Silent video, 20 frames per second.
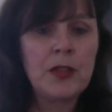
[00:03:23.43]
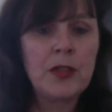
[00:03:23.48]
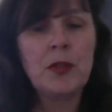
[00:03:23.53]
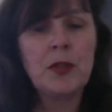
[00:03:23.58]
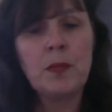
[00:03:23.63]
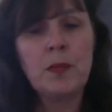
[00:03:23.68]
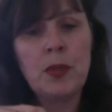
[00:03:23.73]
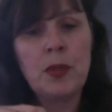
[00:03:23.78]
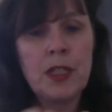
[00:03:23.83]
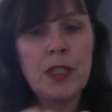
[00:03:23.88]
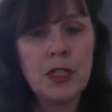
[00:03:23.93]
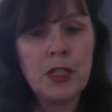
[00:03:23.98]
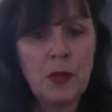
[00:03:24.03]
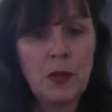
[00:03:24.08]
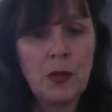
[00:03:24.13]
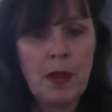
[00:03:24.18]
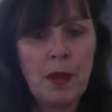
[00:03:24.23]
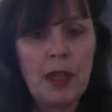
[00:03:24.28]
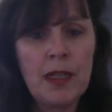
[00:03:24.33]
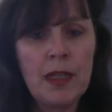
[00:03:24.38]
You put in
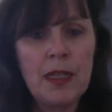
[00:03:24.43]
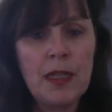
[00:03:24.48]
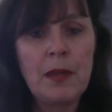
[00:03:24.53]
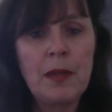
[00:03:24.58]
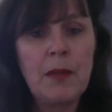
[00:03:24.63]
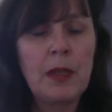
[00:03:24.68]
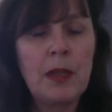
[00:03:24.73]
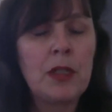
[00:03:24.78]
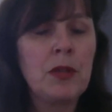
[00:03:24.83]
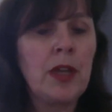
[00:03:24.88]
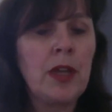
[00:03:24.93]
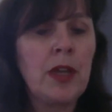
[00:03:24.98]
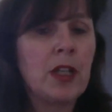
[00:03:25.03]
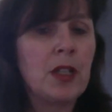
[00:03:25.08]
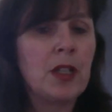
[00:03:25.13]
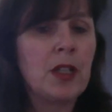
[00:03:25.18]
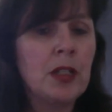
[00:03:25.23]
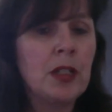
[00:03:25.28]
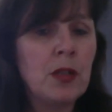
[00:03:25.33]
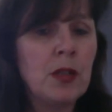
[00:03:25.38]
your money, but you
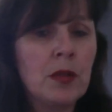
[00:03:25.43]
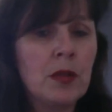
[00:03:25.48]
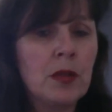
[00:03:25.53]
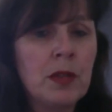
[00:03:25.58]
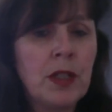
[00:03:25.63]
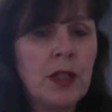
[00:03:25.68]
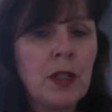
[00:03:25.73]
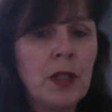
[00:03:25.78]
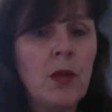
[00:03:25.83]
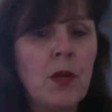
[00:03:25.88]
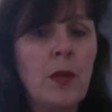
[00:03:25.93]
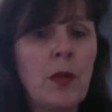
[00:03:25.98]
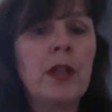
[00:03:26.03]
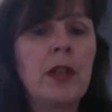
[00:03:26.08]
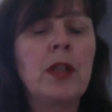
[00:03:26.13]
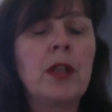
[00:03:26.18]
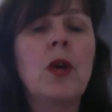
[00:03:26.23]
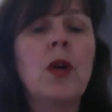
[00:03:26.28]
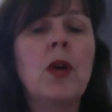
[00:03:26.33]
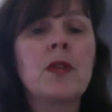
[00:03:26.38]
actually don't really know where
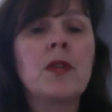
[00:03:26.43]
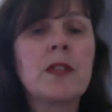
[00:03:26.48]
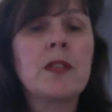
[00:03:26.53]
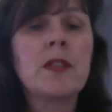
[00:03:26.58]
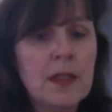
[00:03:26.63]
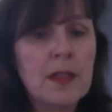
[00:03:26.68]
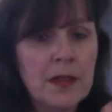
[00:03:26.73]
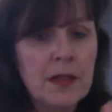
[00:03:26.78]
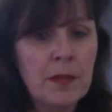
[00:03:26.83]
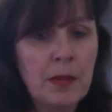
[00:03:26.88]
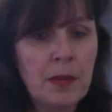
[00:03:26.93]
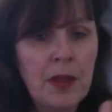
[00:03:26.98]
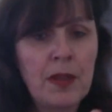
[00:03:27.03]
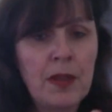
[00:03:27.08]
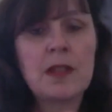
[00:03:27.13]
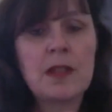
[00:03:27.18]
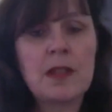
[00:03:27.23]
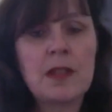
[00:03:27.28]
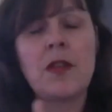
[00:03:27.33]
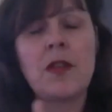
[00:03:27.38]
it goes. This is the
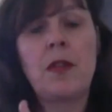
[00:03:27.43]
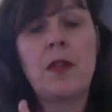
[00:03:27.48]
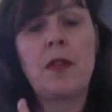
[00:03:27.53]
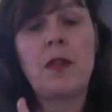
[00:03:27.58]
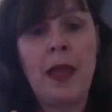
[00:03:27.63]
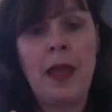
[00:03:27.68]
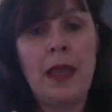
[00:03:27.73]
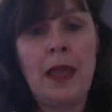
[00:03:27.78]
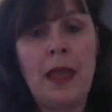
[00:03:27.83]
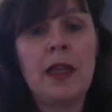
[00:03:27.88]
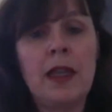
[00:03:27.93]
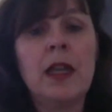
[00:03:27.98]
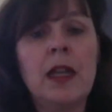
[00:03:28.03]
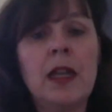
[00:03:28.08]
business of the bank.